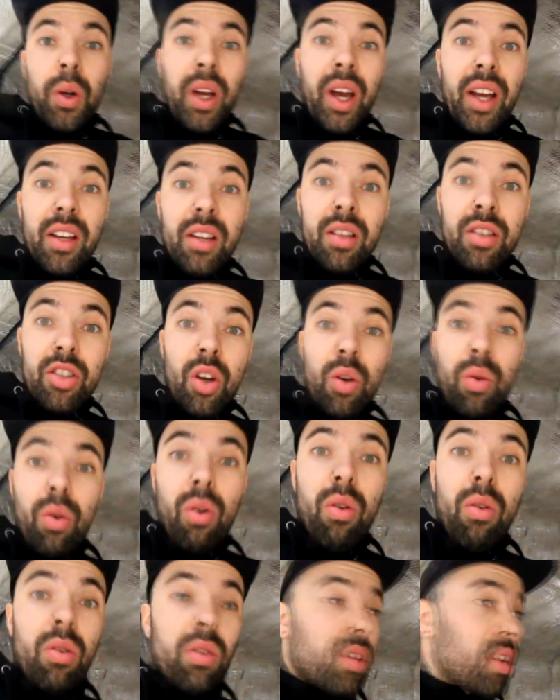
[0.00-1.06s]
Okay, so
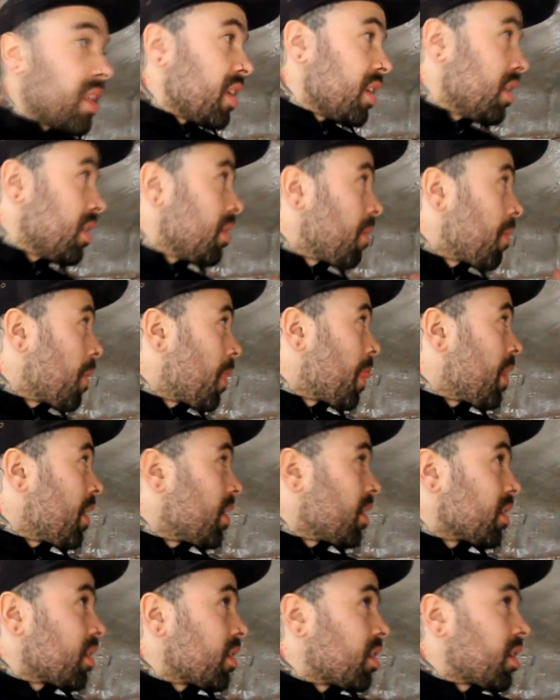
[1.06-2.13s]
all the
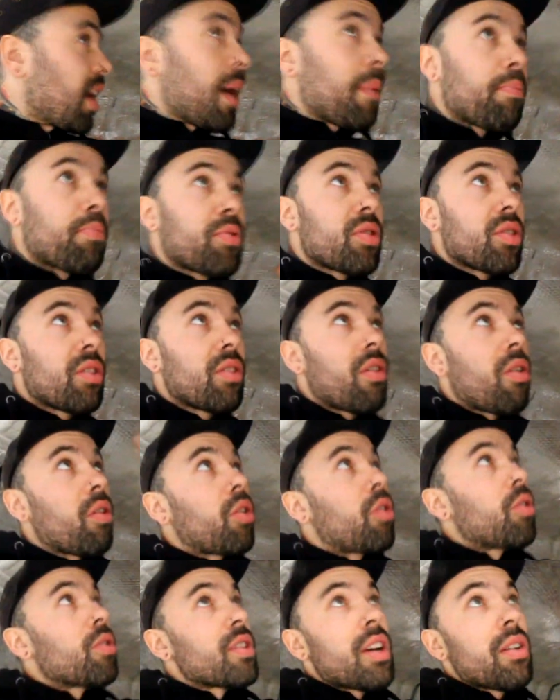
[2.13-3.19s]
gaps are all
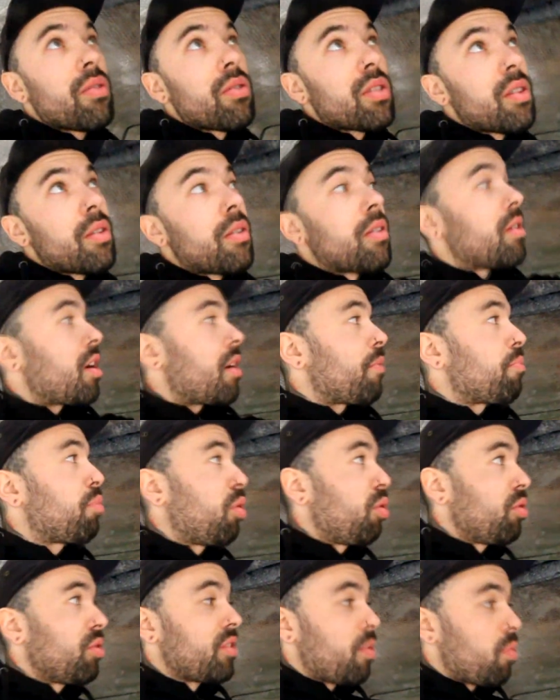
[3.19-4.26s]
cut out. I've
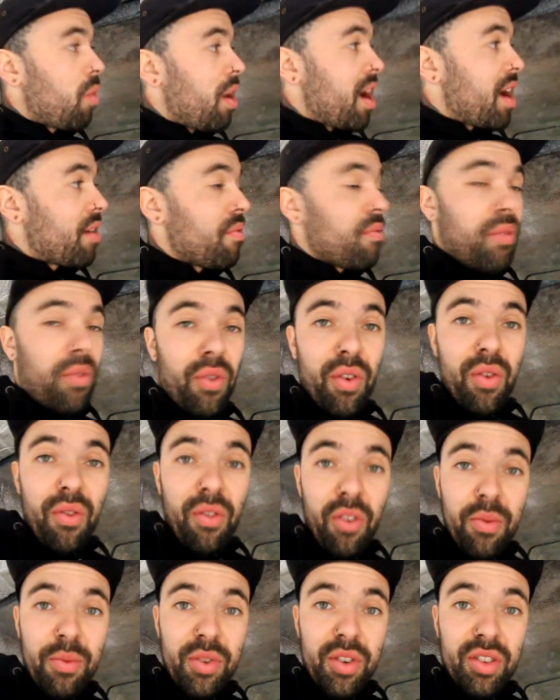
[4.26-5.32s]
pulled the wiring through
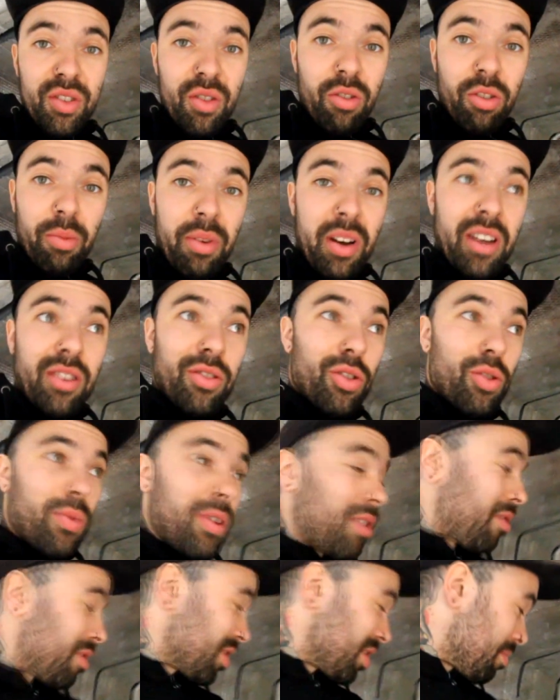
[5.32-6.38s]
from the solar panels as
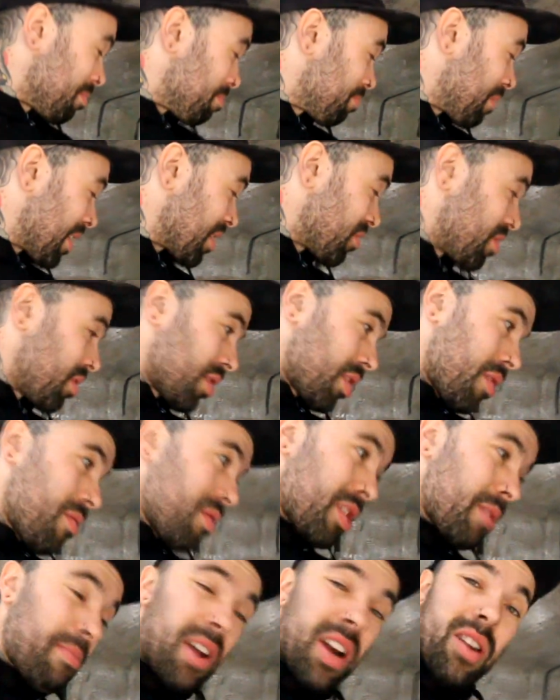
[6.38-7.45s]
well, because the batteries are going
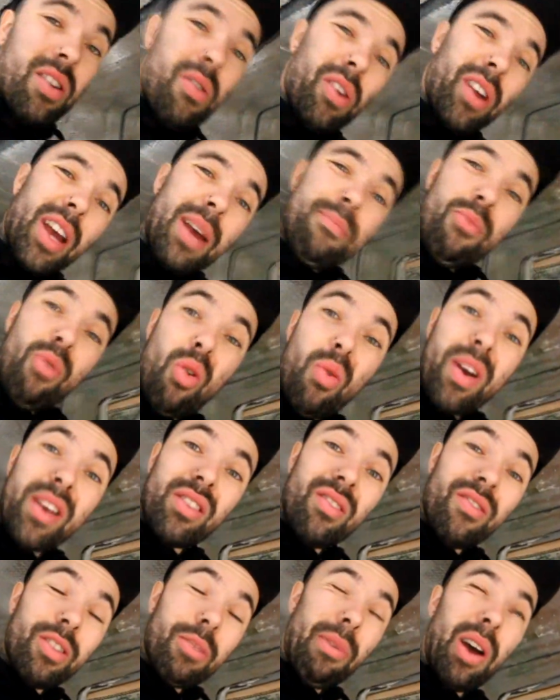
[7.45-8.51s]
to the back now and getting more
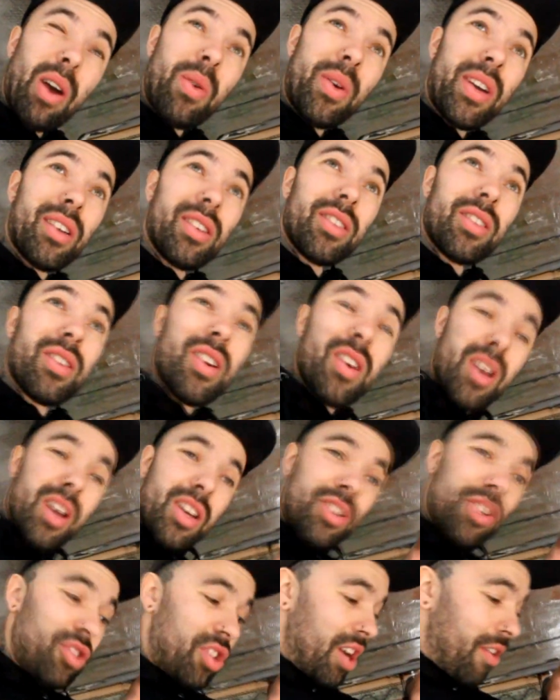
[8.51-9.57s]
weight over the back wheels
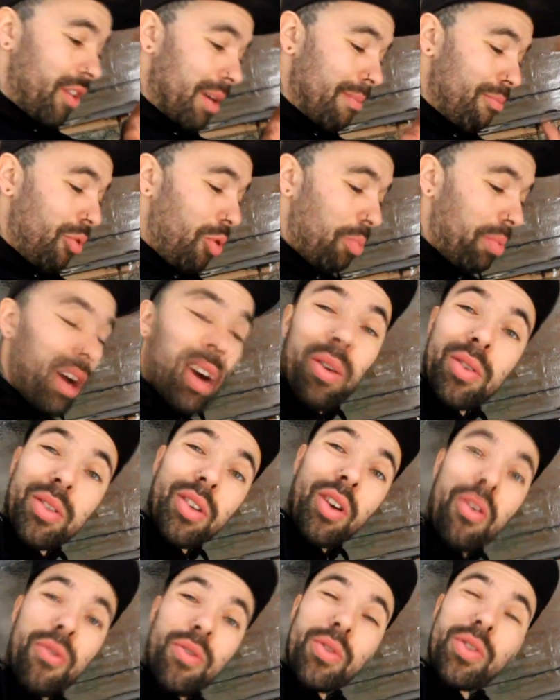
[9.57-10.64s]
to generate more power to
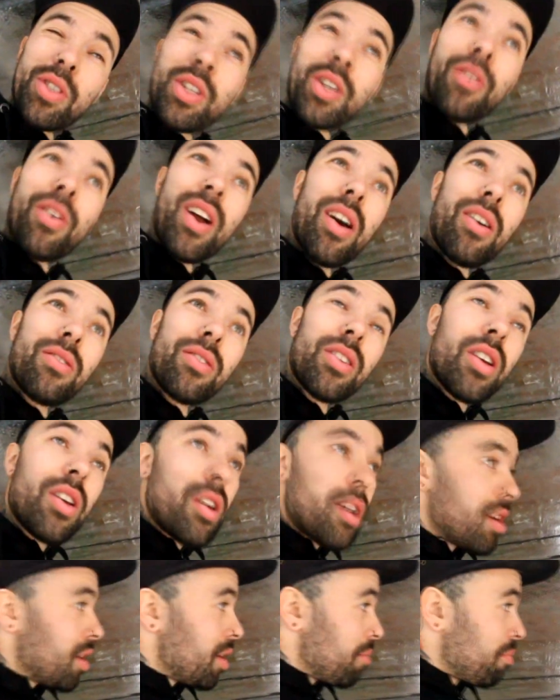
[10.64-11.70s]
go through to the ground.
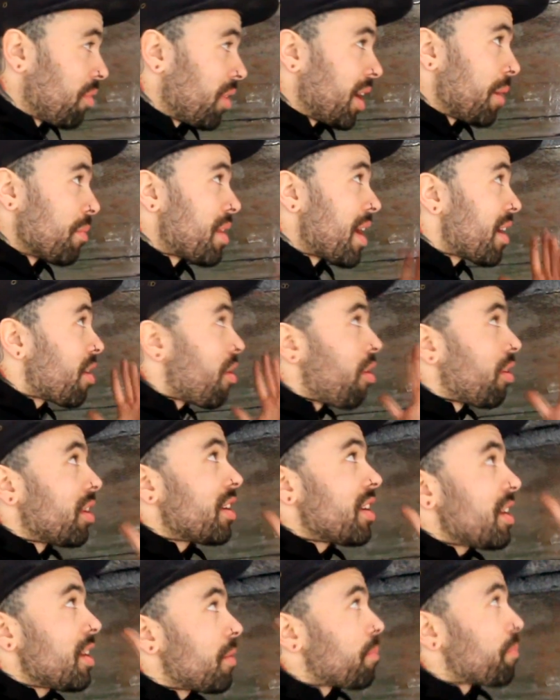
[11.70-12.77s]
But yeah, all
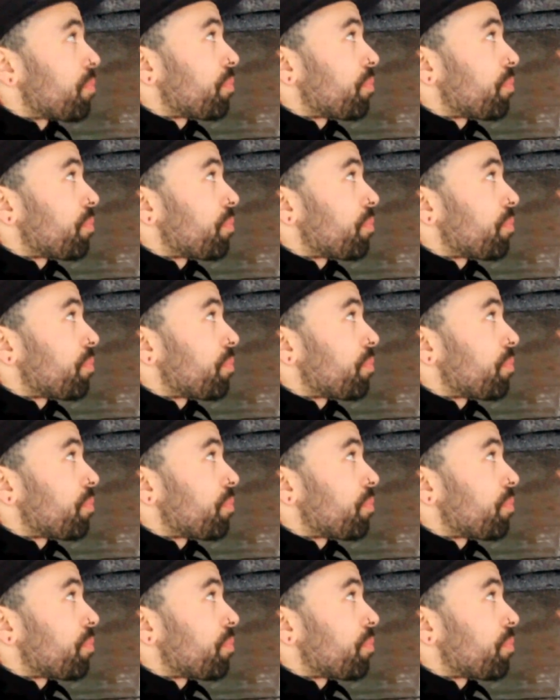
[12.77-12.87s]
the